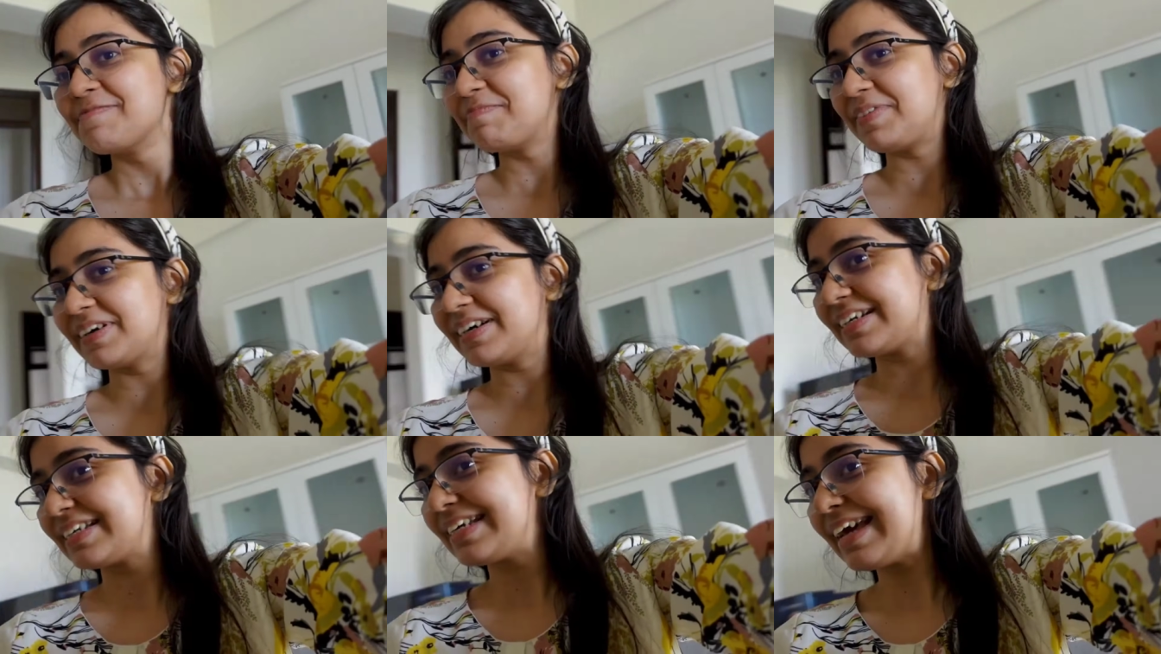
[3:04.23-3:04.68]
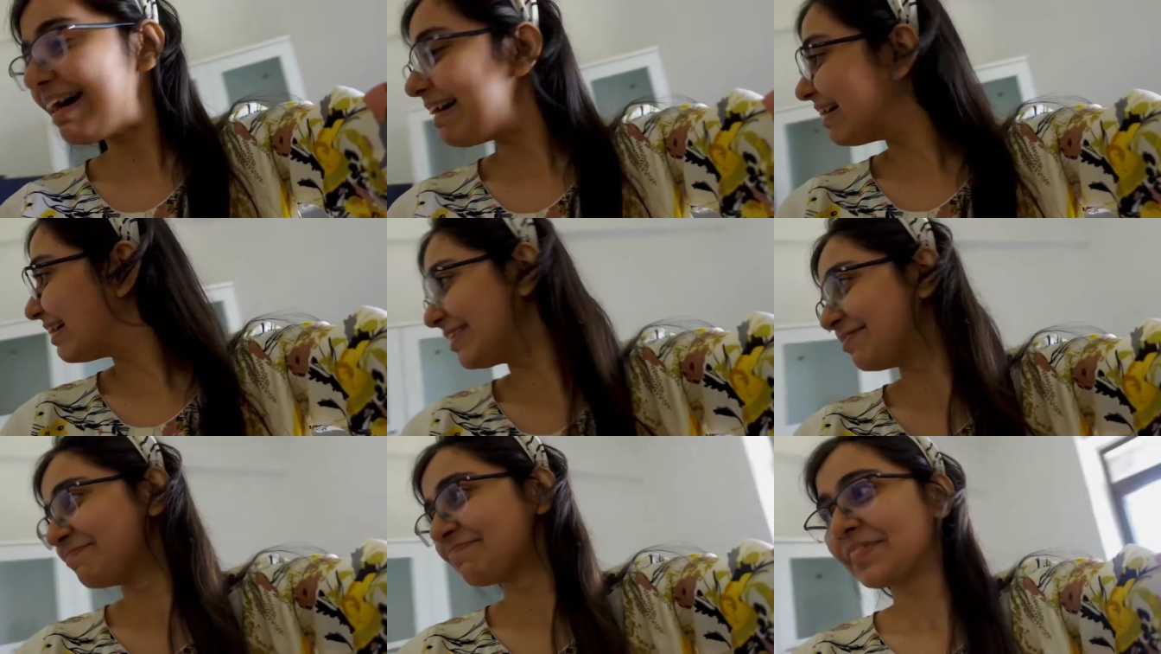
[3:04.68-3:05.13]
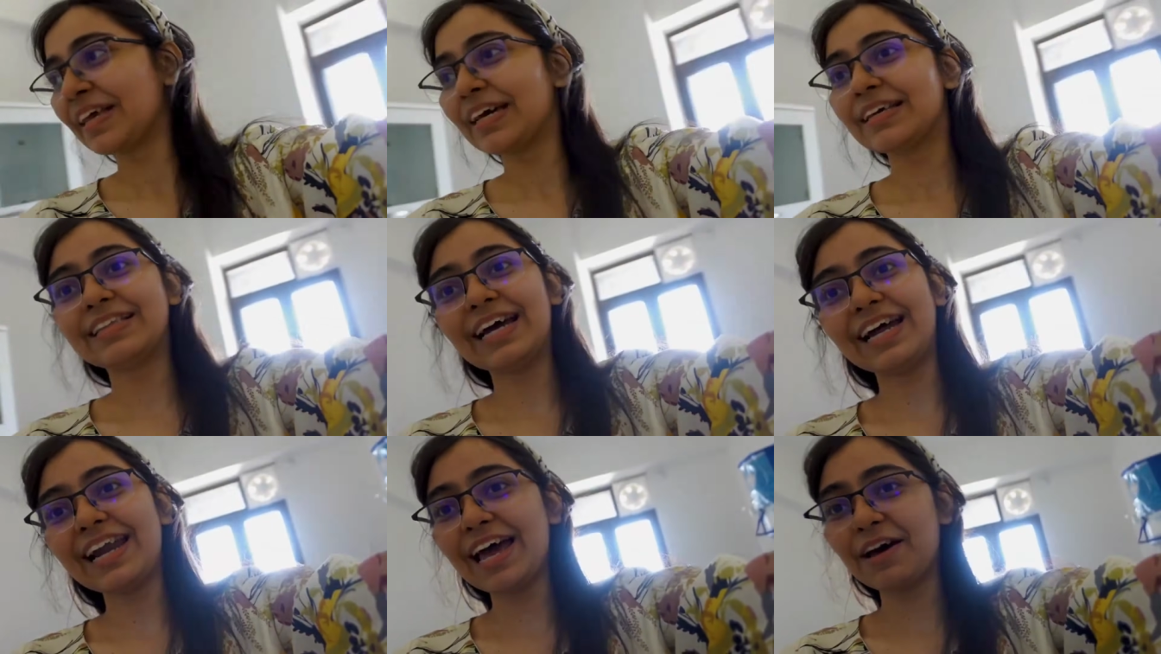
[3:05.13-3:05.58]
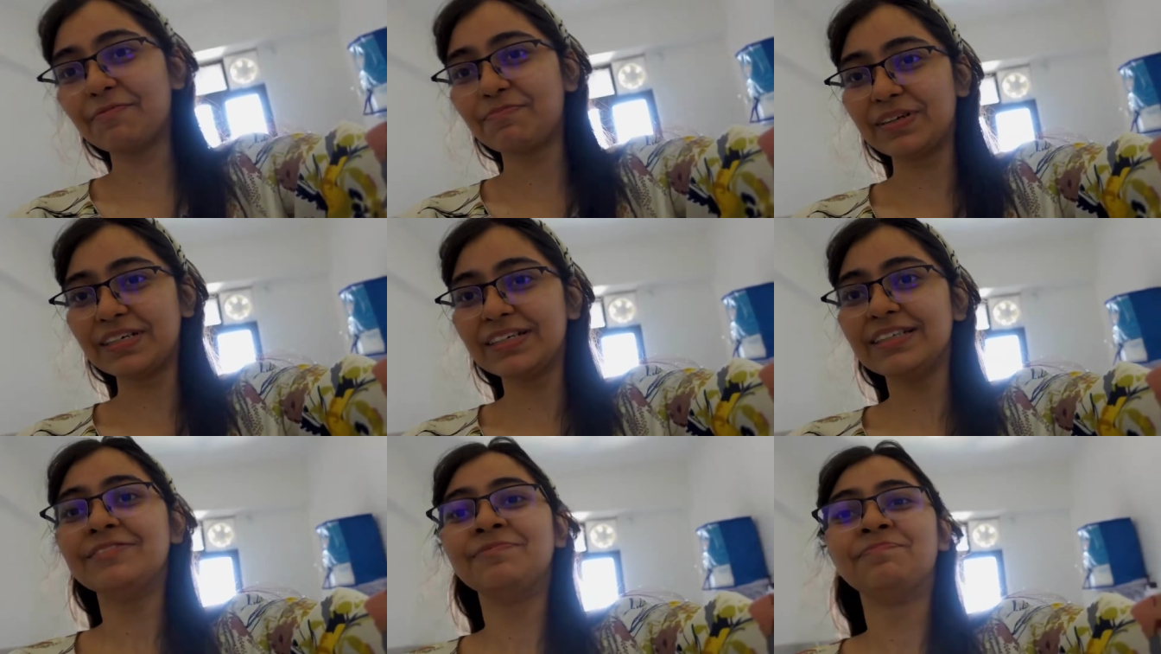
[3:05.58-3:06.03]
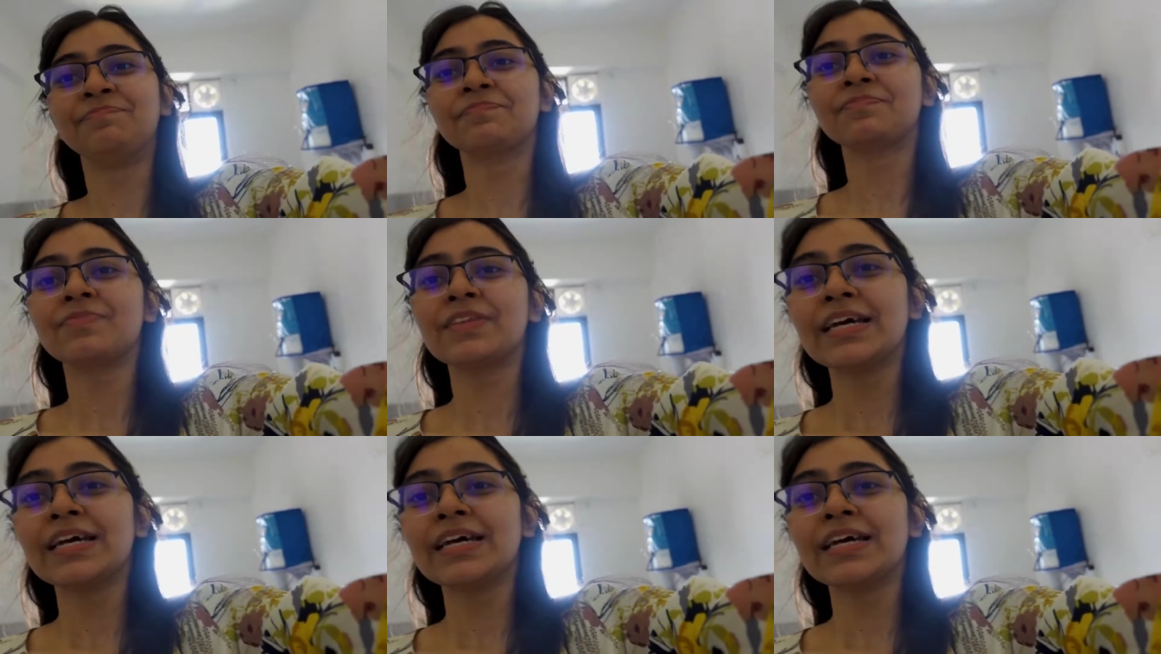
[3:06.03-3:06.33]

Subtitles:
But yeah, that happened.